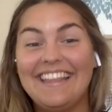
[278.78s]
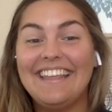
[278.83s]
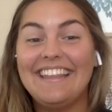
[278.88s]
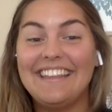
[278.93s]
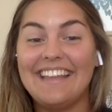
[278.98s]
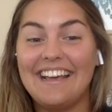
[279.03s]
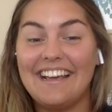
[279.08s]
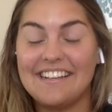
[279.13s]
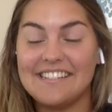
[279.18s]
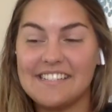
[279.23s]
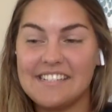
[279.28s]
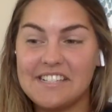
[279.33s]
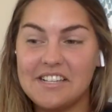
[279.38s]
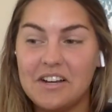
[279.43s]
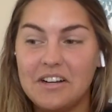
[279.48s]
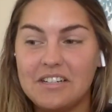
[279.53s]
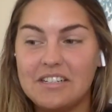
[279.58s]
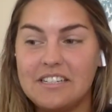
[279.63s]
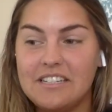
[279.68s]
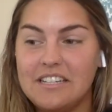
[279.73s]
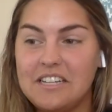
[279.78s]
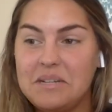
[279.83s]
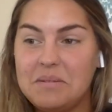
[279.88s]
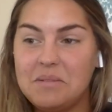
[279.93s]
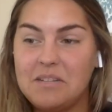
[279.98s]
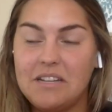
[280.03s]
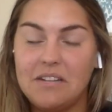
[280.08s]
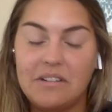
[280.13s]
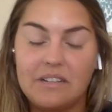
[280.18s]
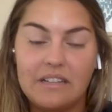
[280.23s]
and then they asked the soccer team,
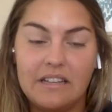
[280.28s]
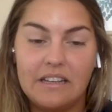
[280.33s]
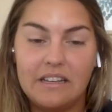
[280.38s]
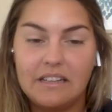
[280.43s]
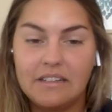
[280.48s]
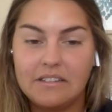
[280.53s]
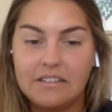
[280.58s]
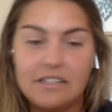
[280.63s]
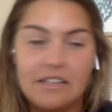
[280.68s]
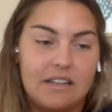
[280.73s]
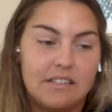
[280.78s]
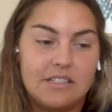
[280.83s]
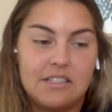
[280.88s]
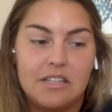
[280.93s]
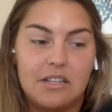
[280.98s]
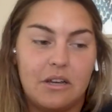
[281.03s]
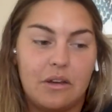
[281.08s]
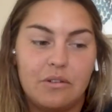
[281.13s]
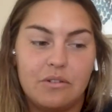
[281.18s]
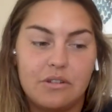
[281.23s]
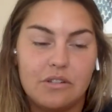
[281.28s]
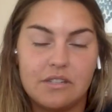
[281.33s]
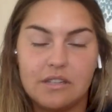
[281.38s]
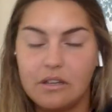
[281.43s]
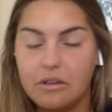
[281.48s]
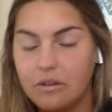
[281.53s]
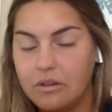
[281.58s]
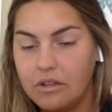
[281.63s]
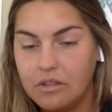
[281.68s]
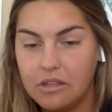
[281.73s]
and they were like, uh, to the coaches,
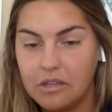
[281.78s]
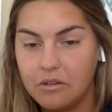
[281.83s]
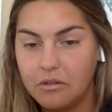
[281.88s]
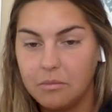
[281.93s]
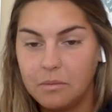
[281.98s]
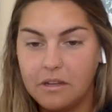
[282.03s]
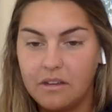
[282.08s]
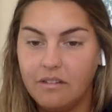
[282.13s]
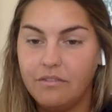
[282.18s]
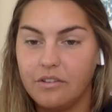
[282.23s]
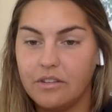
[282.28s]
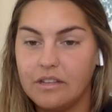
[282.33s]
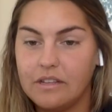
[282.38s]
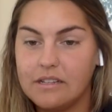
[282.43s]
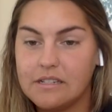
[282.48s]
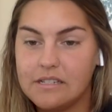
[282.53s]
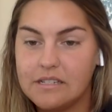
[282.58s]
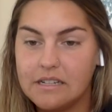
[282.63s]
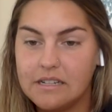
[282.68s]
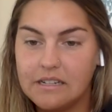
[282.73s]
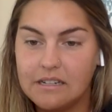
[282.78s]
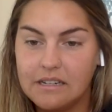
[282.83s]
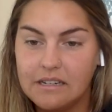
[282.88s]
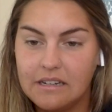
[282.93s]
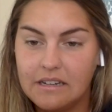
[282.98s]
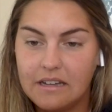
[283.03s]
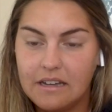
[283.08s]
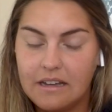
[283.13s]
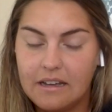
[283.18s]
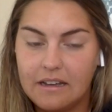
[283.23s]
like, "Who do you think would be good for this?"
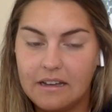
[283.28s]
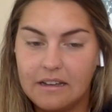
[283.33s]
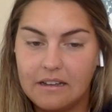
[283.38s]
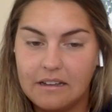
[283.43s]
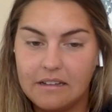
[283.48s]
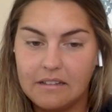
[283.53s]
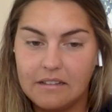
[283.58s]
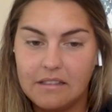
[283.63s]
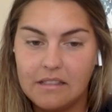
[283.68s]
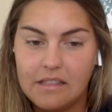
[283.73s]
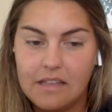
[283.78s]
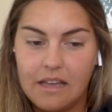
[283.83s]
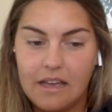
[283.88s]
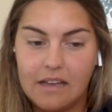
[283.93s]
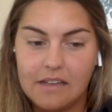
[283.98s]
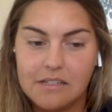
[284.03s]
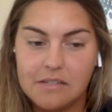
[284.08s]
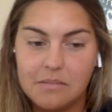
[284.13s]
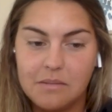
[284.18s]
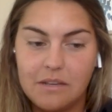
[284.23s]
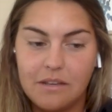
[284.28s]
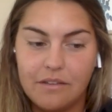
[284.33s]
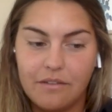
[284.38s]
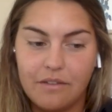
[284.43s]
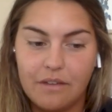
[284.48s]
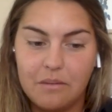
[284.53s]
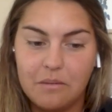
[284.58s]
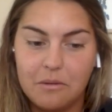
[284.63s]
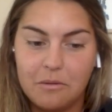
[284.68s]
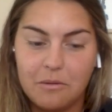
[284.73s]
And uh, they asked me if
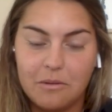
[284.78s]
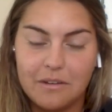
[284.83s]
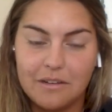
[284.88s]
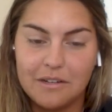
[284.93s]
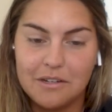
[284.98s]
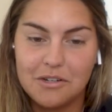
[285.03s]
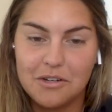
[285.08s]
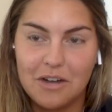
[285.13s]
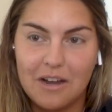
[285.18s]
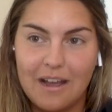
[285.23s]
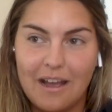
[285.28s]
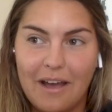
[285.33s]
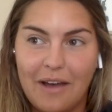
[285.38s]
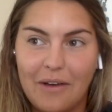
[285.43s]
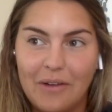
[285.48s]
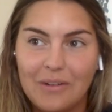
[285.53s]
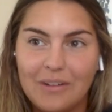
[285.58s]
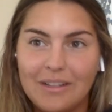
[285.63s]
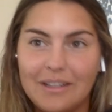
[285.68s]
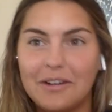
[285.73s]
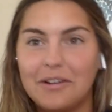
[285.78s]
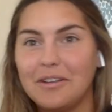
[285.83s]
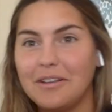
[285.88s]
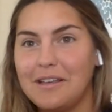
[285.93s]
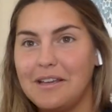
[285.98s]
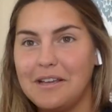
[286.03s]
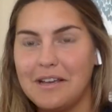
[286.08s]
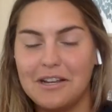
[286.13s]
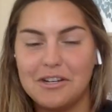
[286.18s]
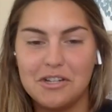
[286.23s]
I'd be willing to try out.
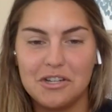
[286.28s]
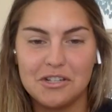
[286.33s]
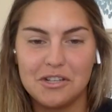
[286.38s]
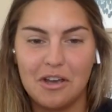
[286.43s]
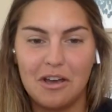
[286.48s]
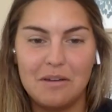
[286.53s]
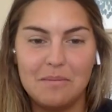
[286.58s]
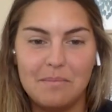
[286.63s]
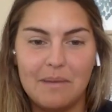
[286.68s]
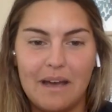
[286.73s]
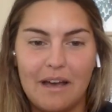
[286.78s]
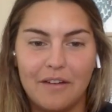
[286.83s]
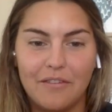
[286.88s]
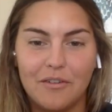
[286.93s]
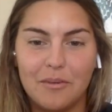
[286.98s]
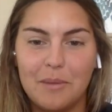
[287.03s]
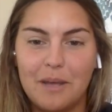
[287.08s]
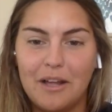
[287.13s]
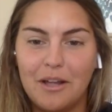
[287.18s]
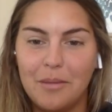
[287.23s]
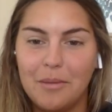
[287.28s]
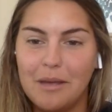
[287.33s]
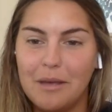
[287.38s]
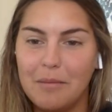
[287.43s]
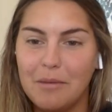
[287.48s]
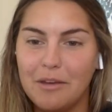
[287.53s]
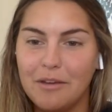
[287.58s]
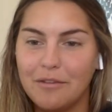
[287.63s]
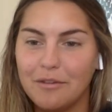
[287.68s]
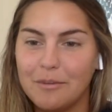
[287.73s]
Literally, had just gotten back from
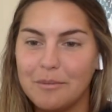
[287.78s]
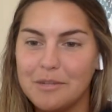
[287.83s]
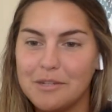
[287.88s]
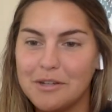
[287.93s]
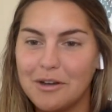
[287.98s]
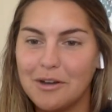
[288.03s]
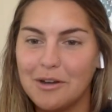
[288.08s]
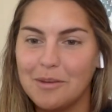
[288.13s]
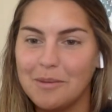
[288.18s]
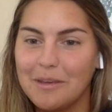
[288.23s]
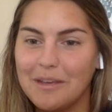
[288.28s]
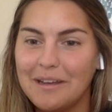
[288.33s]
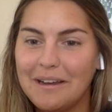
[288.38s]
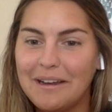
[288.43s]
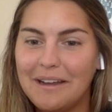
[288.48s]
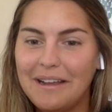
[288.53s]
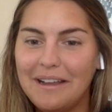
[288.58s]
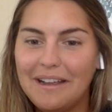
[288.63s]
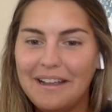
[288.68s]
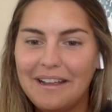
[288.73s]
Alabama from the tournament,